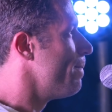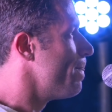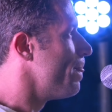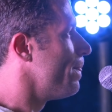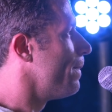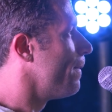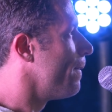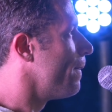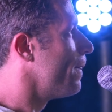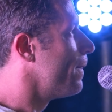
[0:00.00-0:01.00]
what's the thing
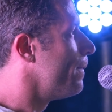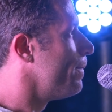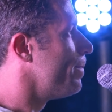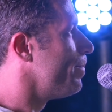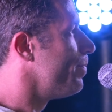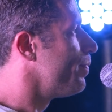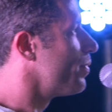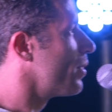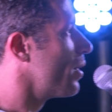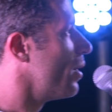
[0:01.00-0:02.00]
that you
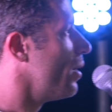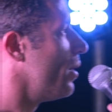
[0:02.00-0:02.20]
are